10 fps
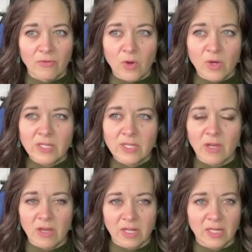
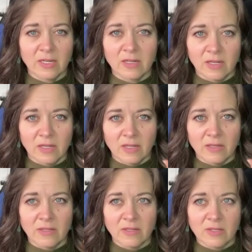Focus on it
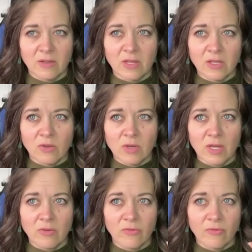so that you
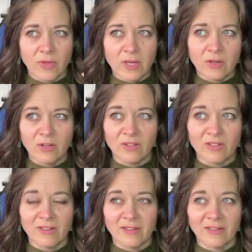can
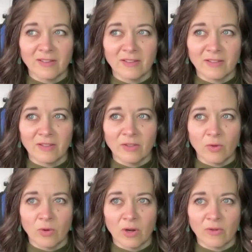feel
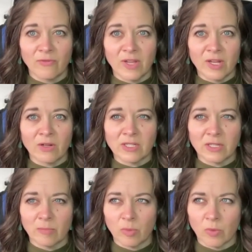your
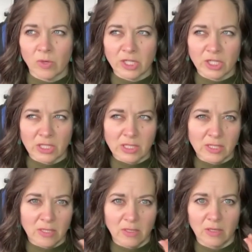fingertip
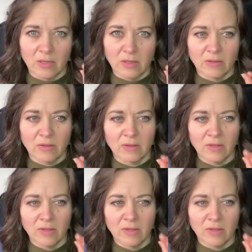ridges, the